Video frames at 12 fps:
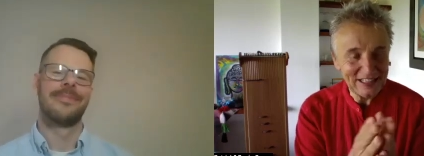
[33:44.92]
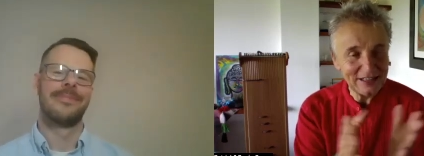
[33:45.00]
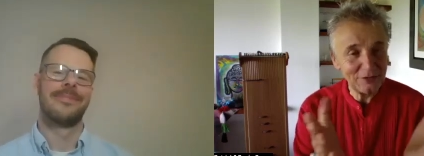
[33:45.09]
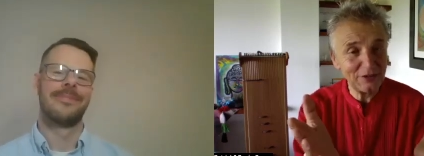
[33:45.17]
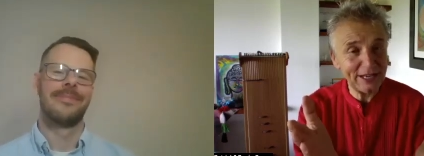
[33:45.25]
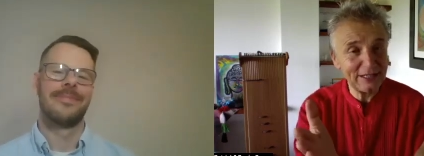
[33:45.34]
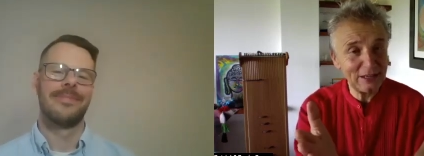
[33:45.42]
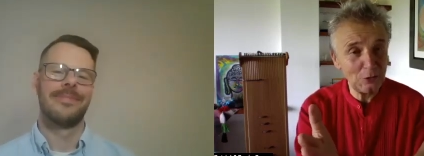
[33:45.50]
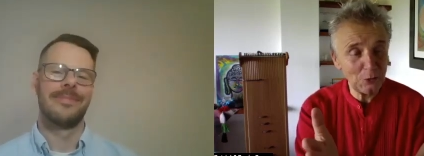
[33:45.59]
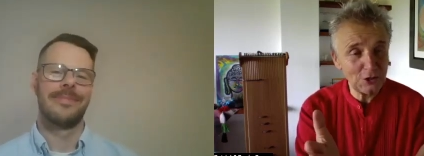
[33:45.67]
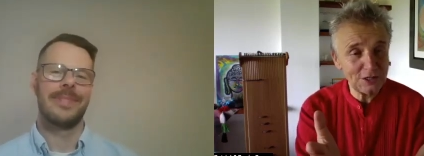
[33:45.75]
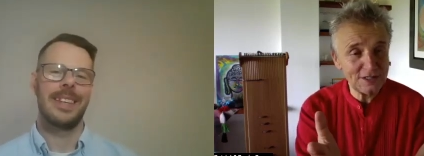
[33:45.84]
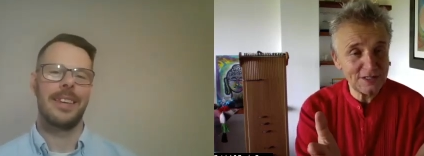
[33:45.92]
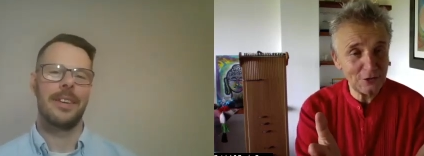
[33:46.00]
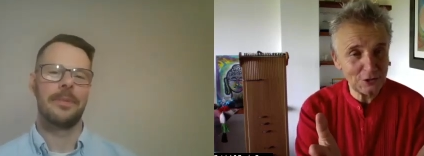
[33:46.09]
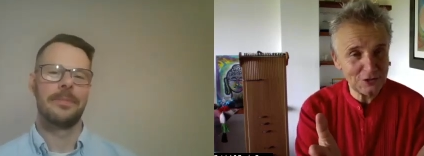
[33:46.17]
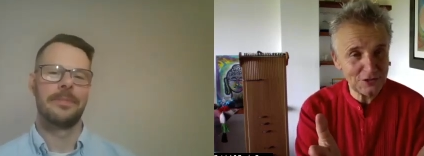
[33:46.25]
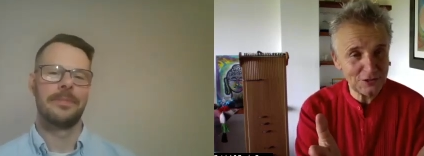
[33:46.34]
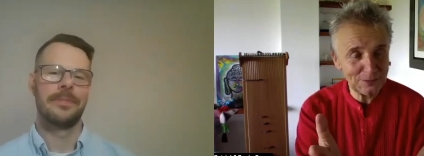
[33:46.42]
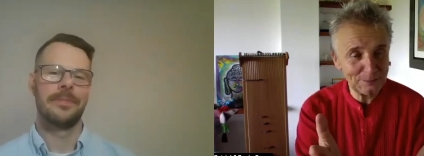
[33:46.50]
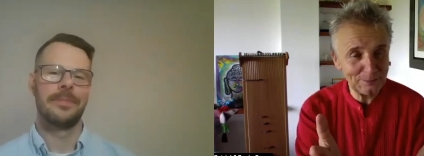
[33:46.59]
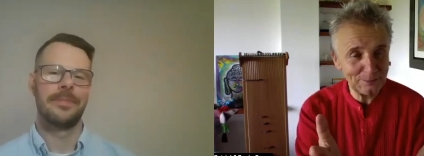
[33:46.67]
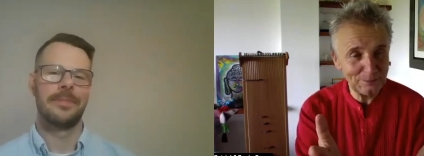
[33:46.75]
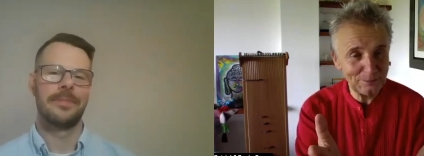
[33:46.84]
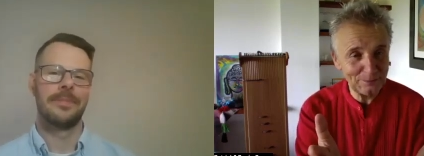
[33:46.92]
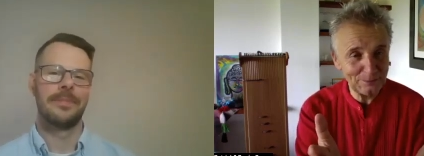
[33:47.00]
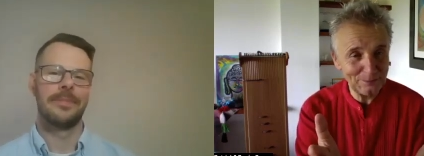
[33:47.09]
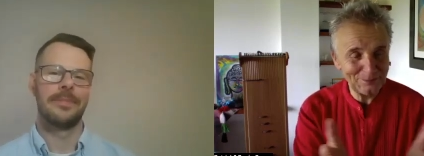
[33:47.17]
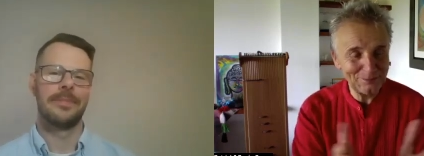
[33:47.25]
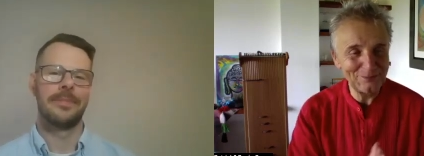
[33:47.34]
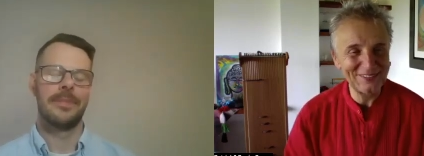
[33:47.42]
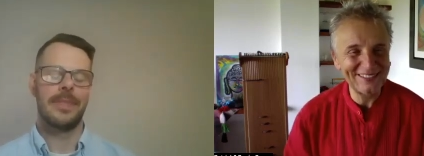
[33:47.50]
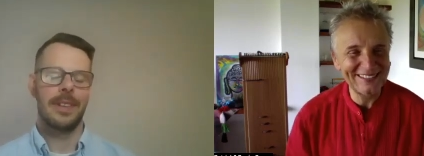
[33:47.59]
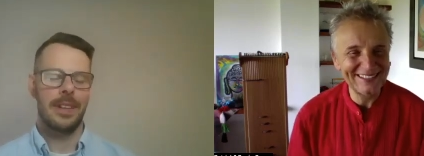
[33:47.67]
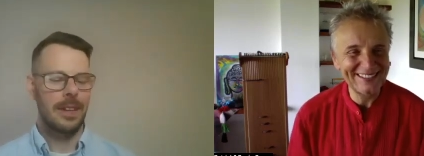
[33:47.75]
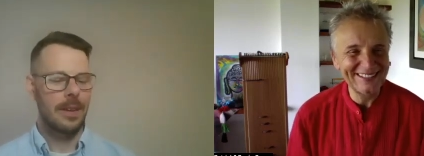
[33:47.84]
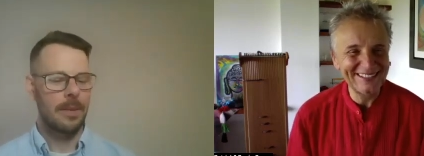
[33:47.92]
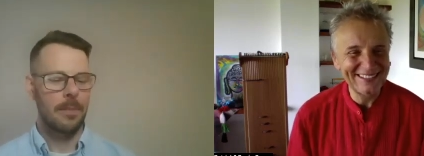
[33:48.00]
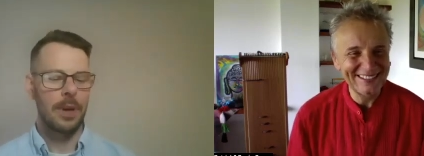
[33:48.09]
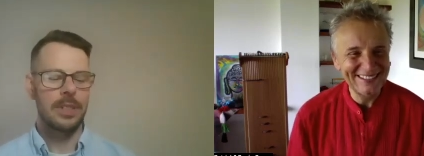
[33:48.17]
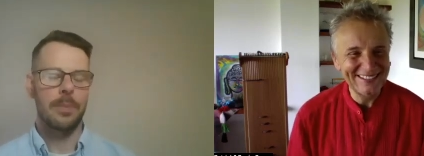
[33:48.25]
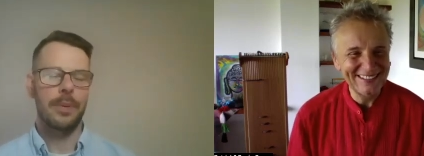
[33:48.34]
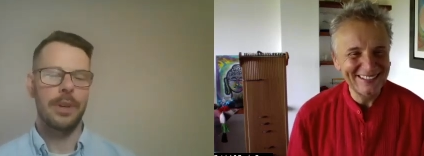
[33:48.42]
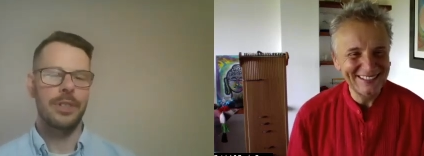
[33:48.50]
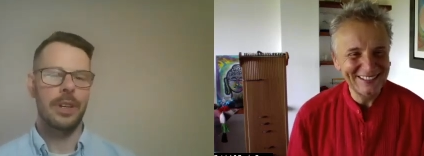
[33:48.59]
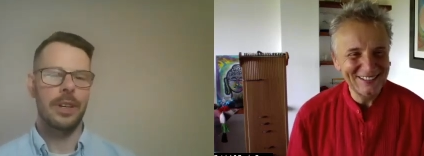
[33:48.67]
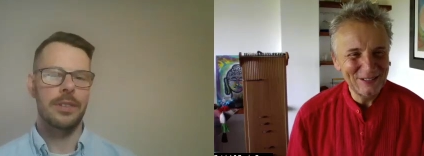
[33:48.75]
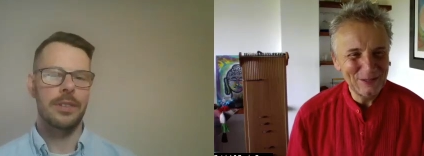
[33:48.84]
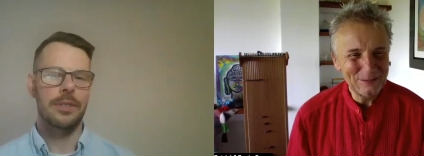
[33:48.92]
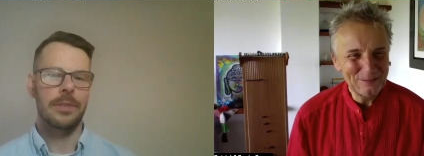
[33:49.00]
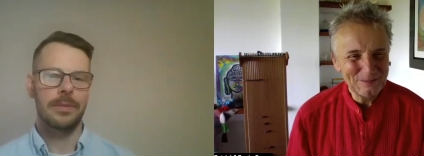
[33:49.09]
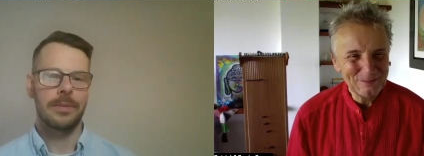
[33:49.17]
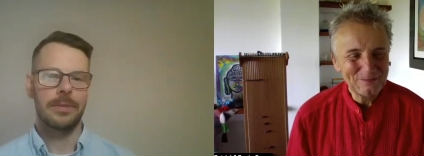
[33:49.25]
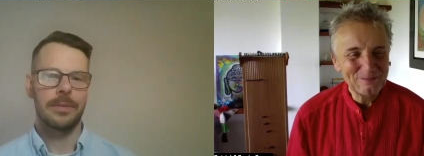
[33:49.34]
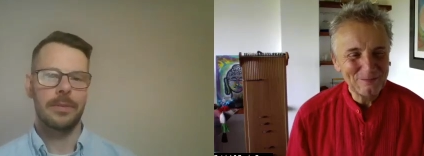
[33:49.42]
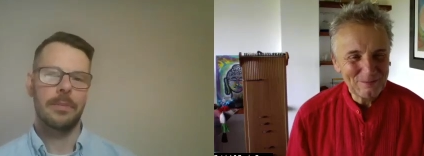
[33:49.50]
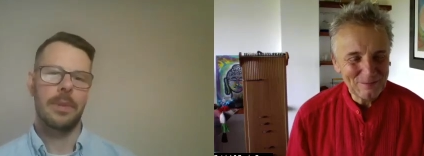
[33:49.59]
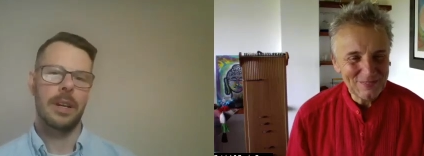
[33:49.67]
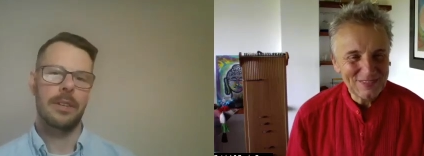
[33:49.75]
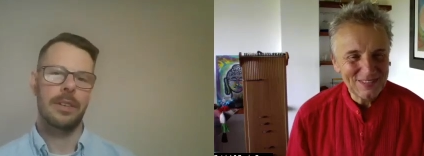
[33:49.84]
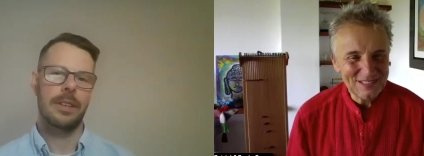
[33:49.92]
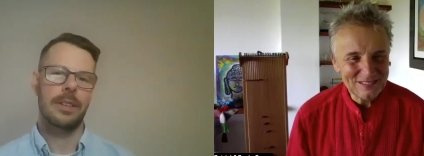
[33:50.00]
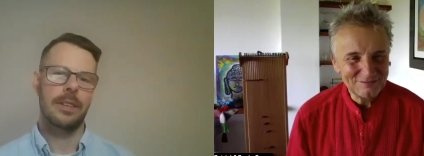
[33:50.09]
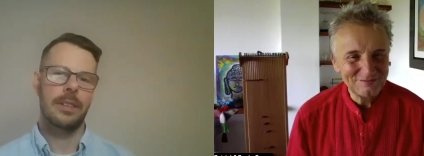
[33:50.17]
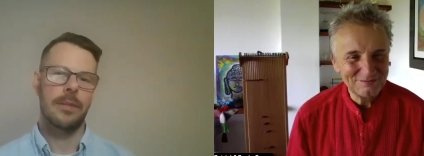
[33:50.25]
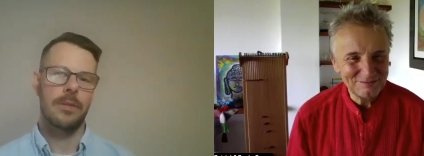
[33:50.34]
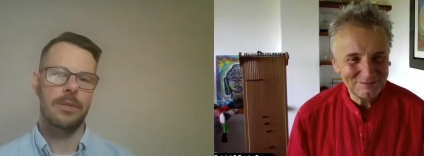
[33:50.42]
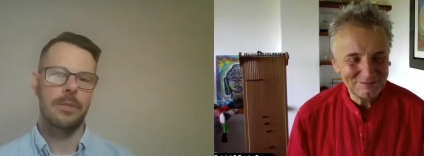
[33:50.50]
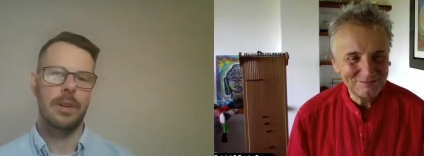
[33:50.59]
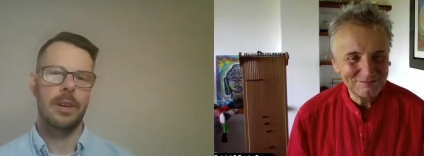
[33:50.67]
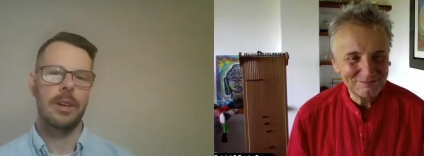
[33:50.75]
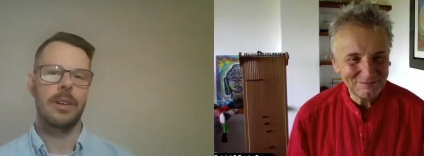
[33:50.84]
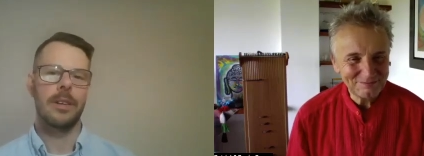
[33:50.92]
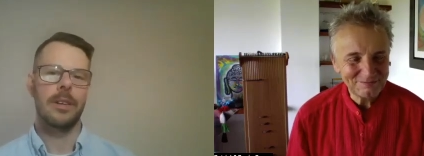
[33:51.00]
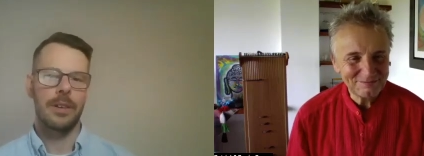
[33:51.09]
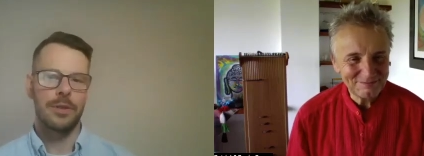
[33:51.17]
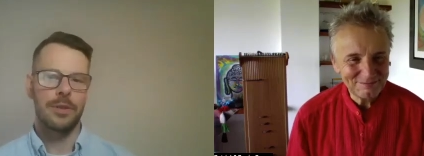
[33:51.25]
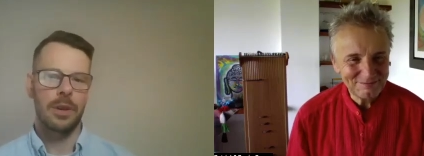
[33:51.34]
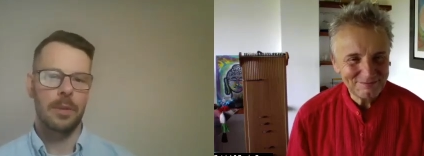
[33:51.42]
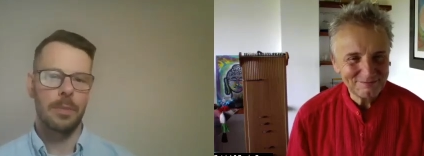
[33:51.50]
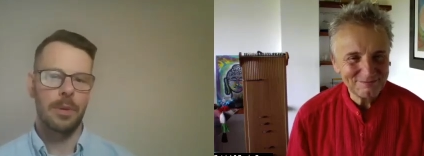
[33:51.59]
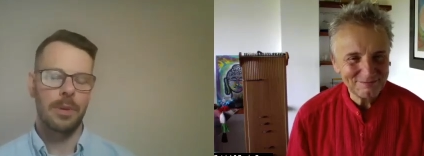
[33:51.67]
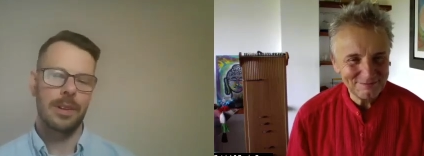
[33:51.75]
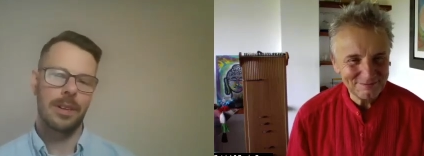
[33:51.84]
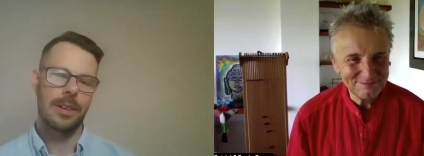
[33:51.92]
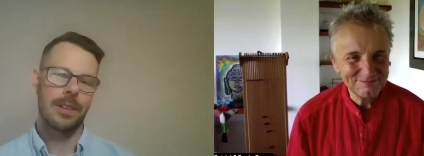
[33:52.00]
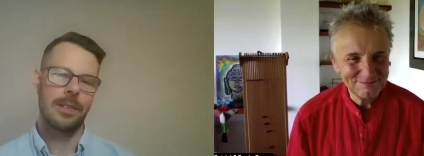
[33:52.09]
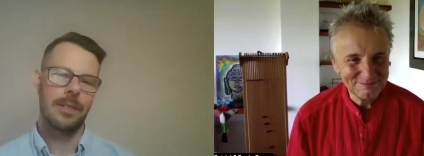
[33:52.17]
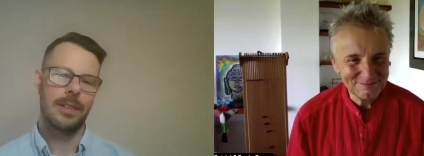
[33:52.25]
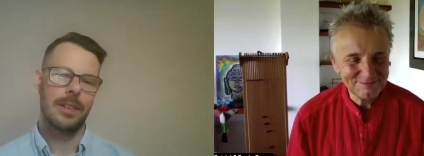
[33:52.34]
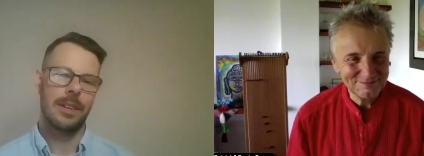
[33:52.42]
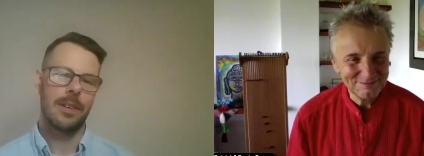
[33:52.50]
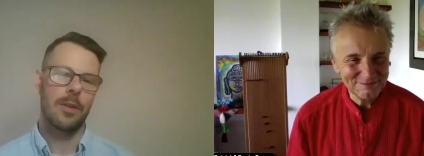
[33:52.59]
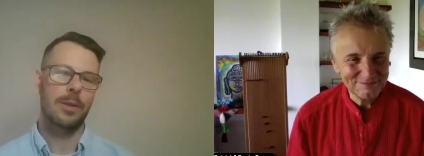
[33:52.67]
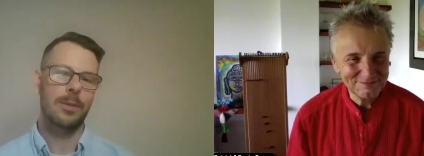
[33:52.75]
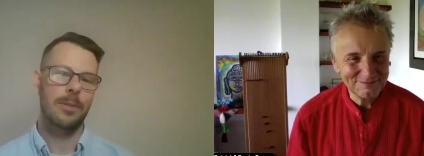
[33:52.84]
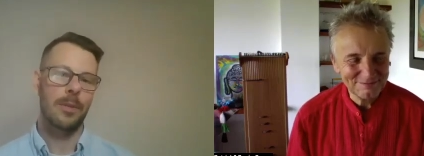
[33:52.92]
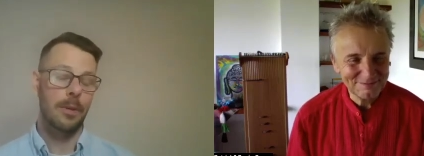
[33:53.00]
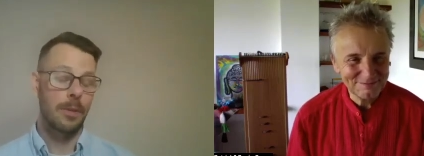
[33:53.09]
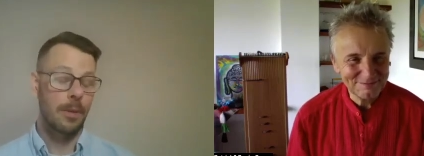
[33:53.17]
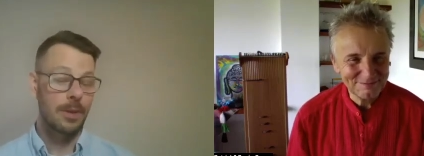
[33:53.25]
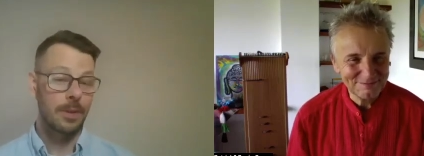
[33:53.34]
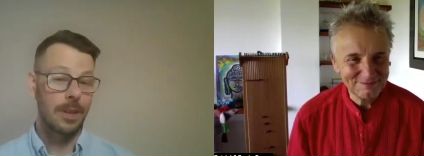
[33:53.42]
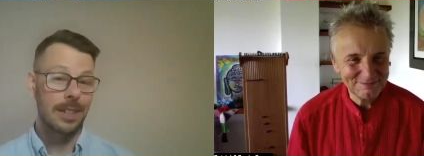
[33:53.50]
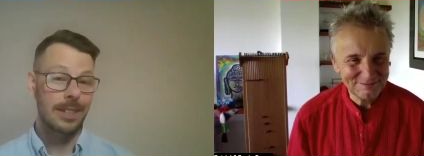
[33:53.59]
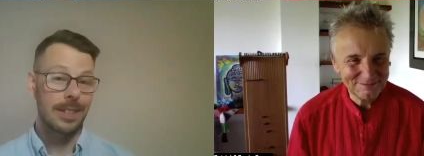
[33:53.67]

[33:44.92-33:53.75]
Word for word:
Speaker 1: The final word is yours.
Speaker 2: Much appreciation, Patrick, and it was very enjoyable. Look, look forward to next